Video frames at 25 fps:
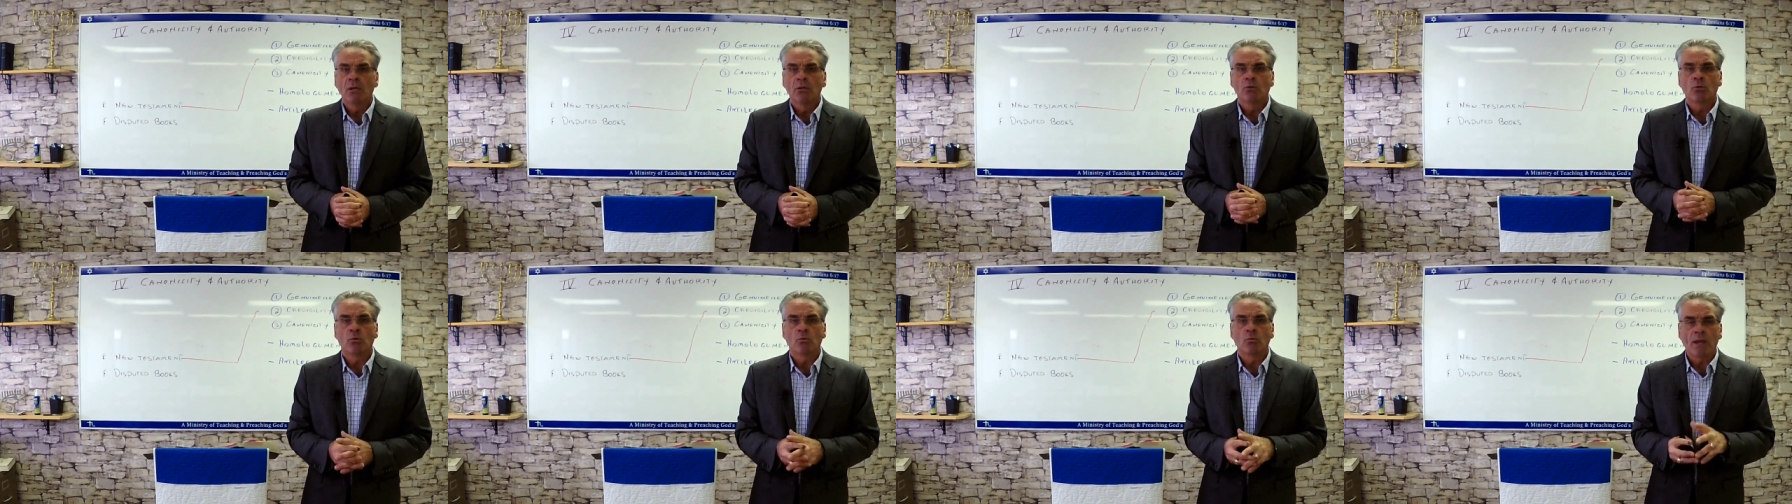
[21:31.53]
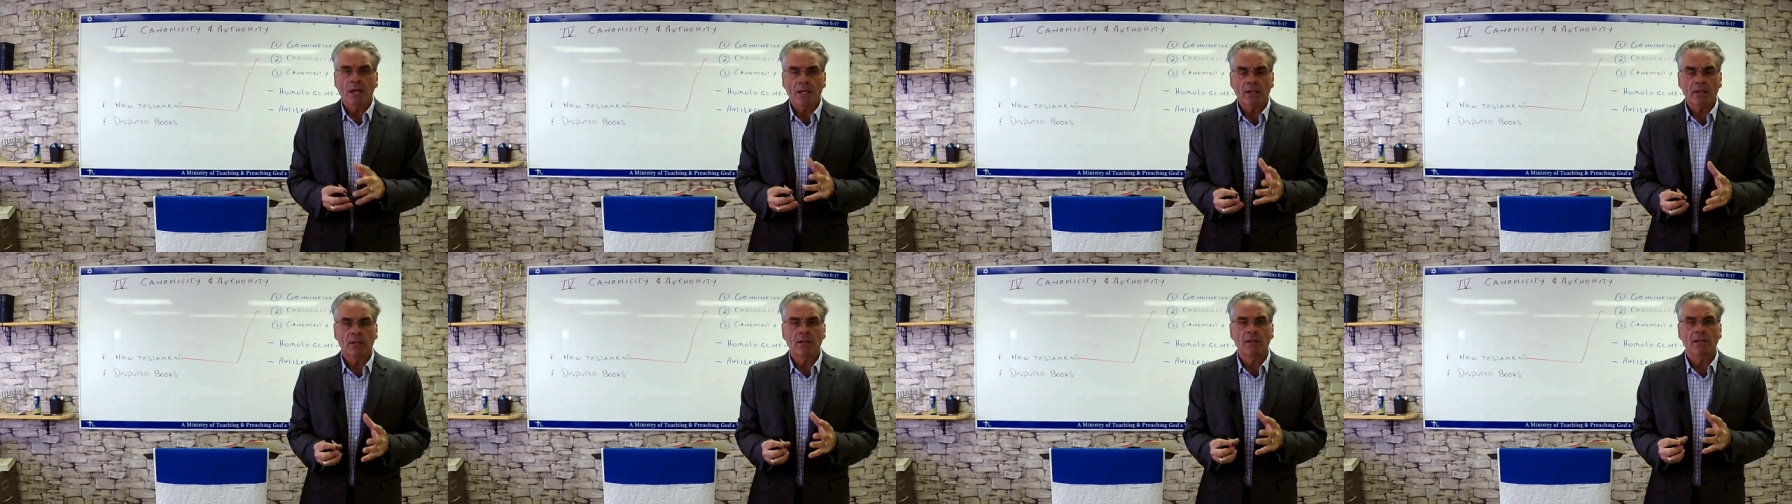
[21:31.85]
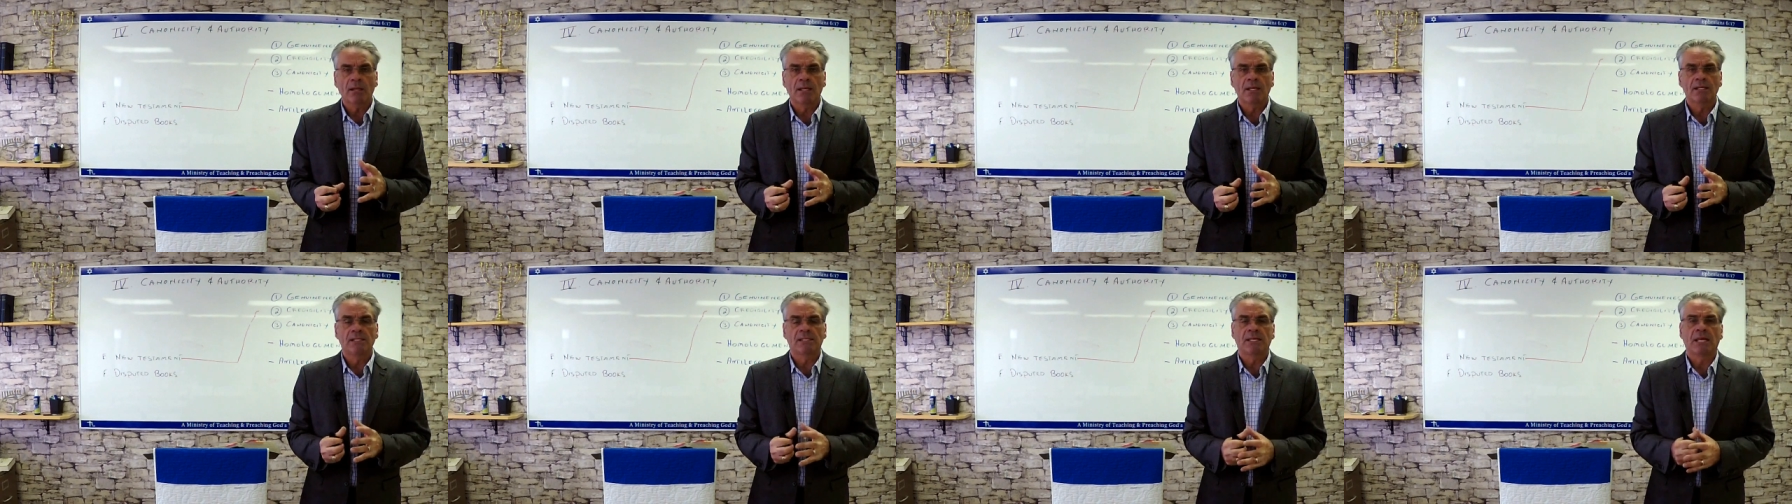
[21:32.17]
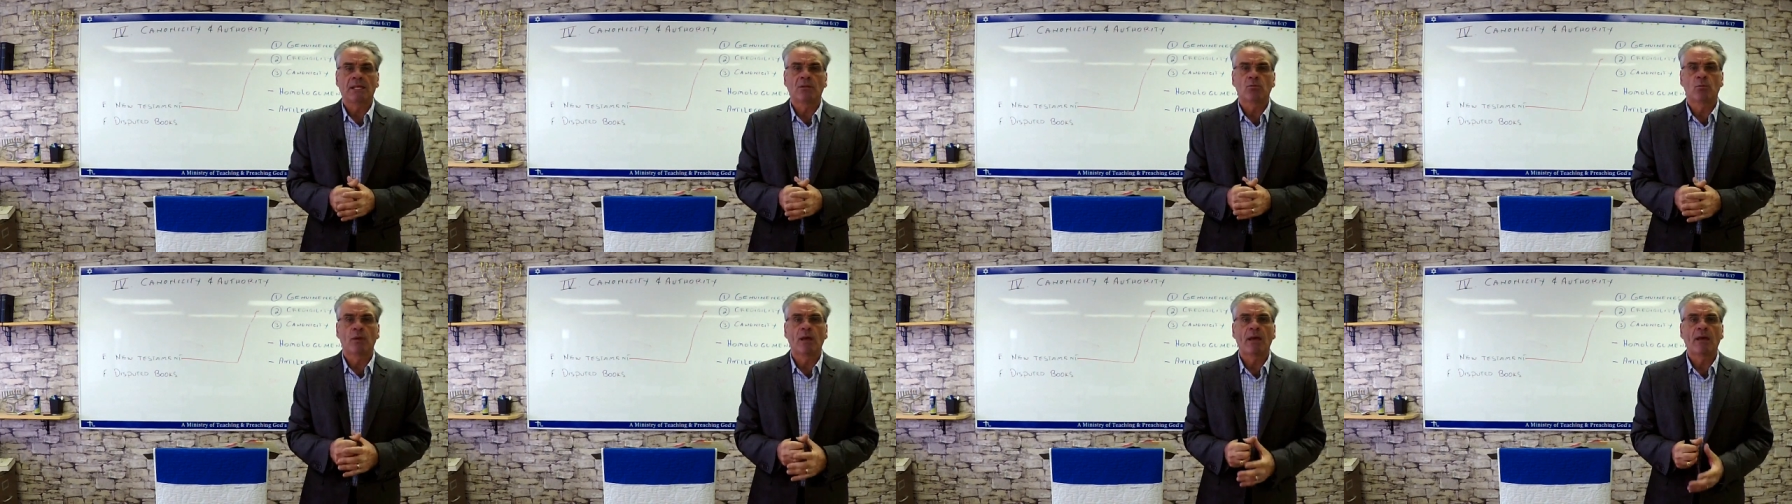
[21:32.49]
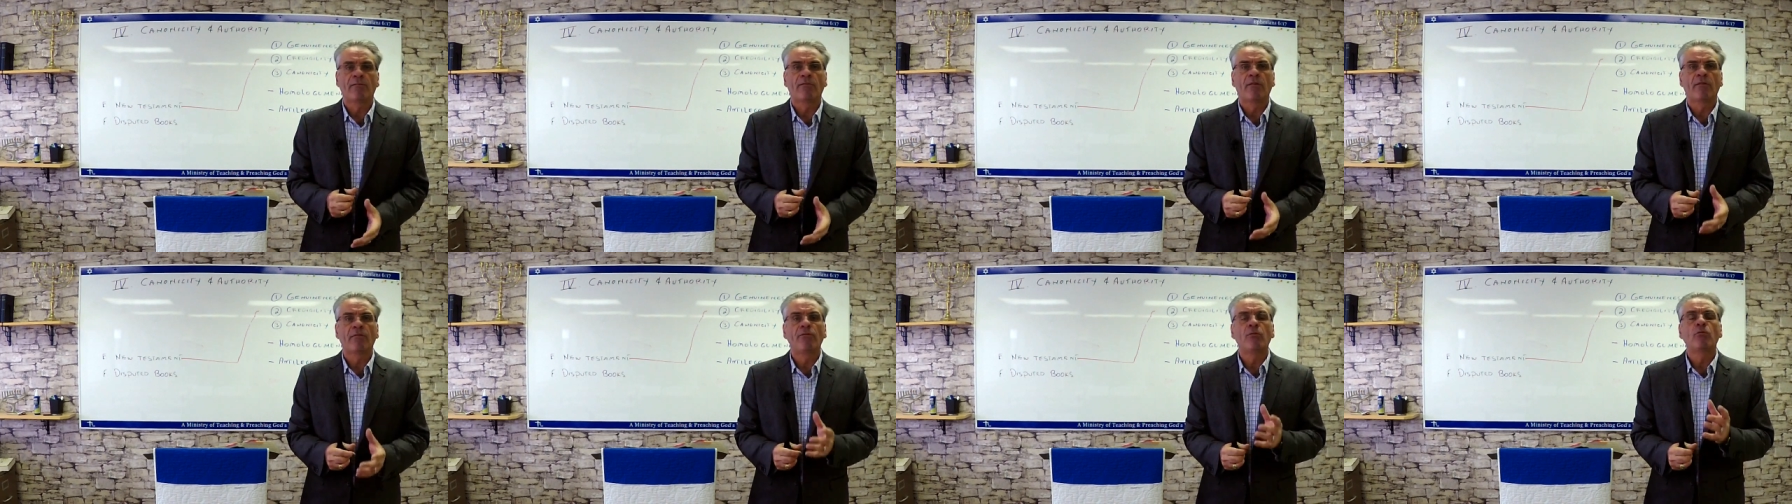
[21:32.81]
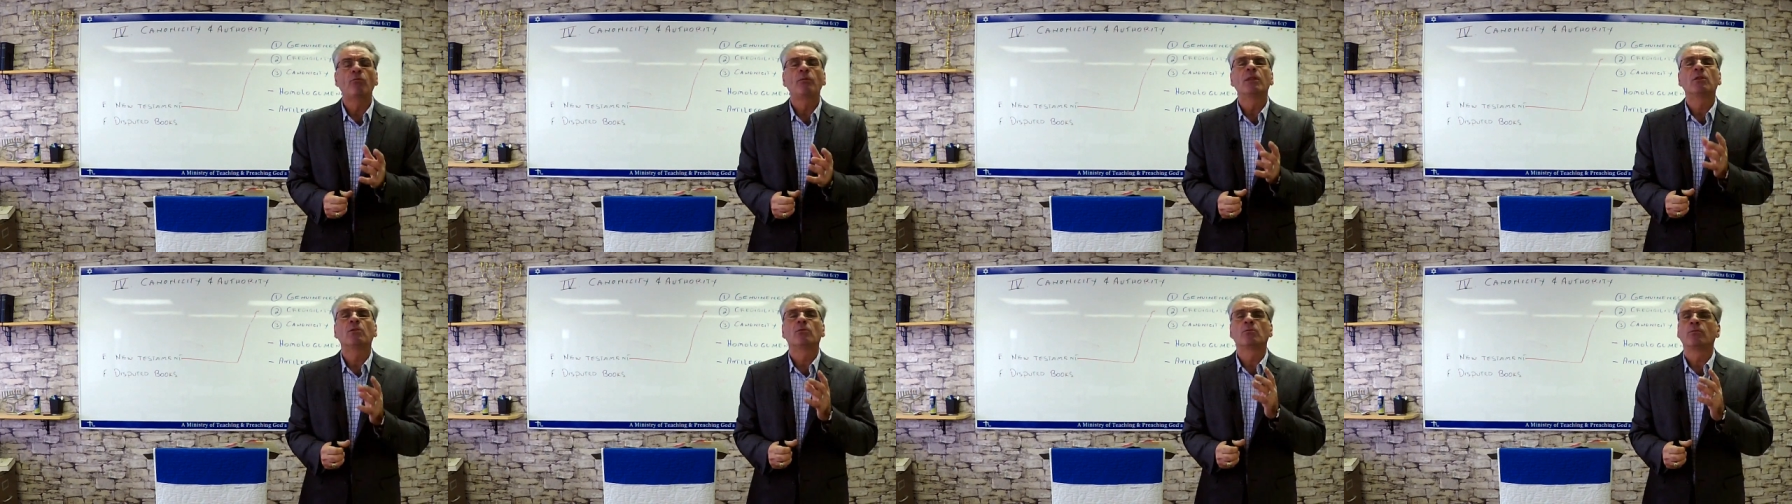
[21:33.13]
to recognize that we have a
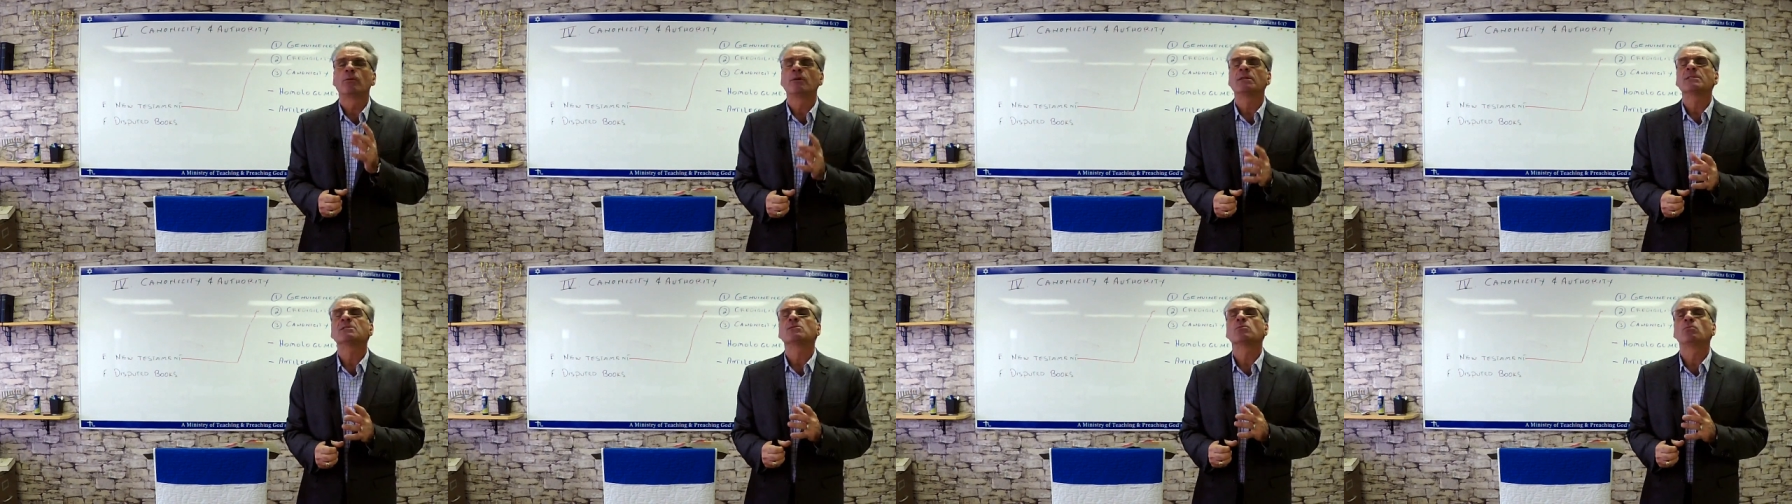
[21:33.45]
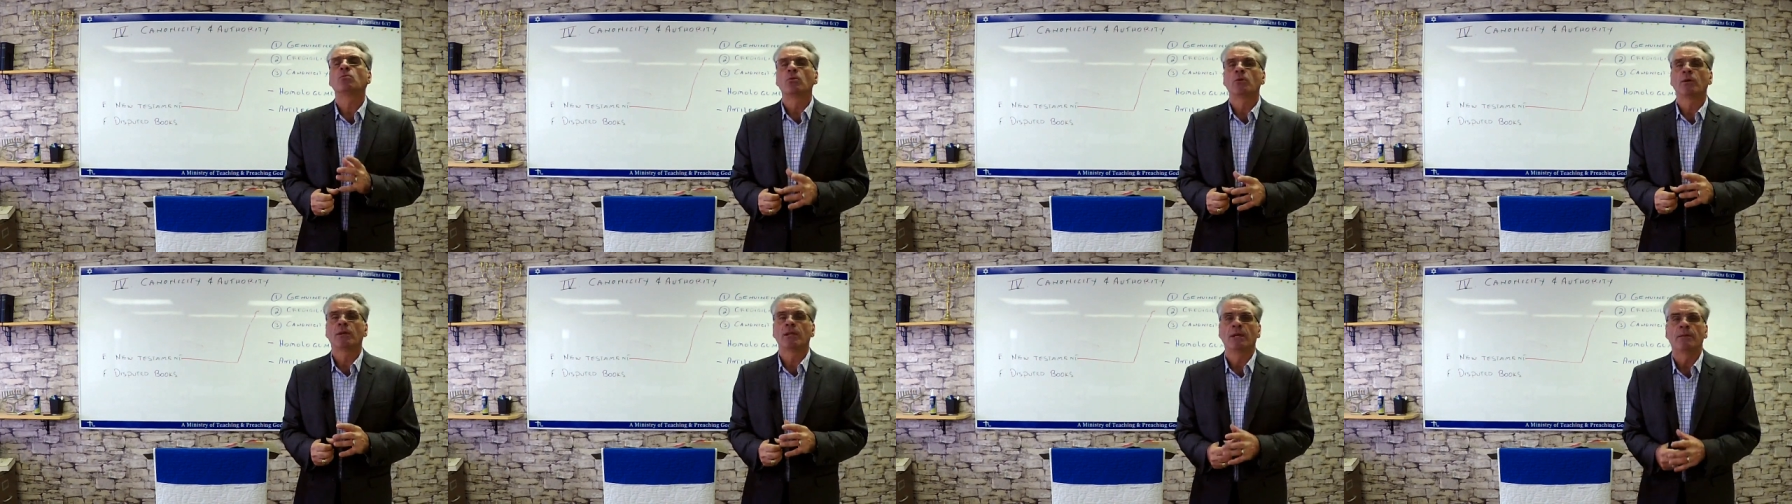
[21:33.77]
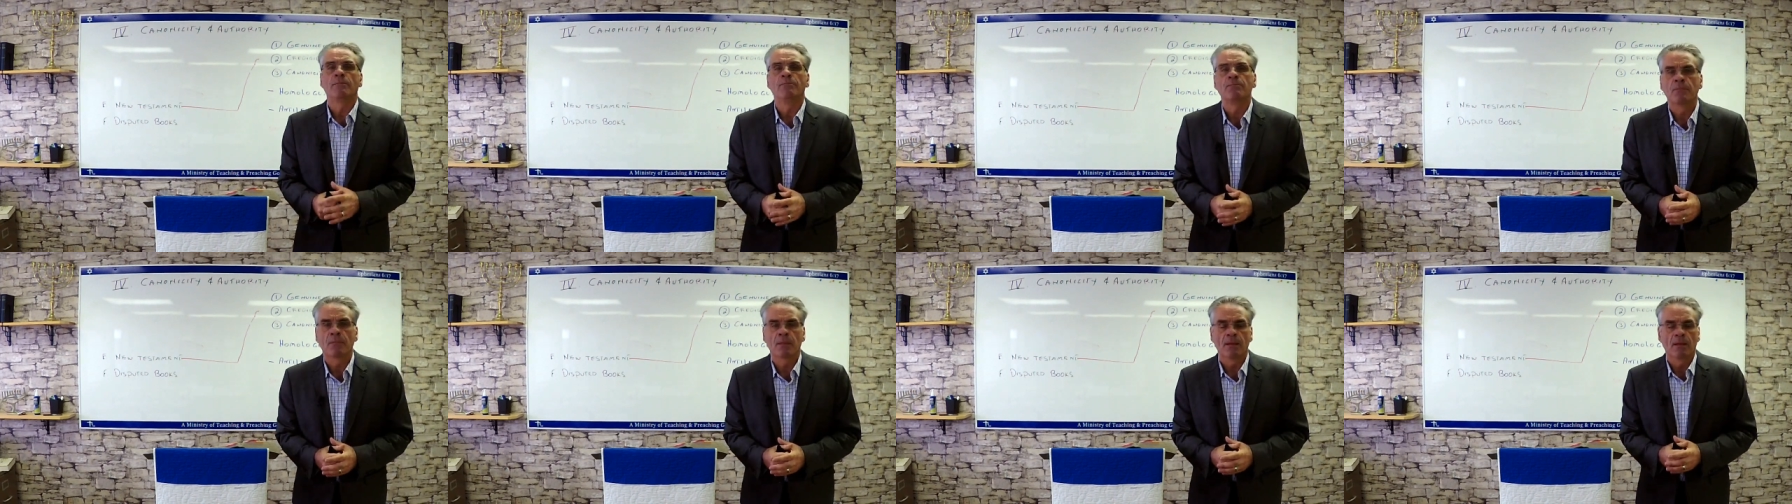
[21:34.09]
very trustworthy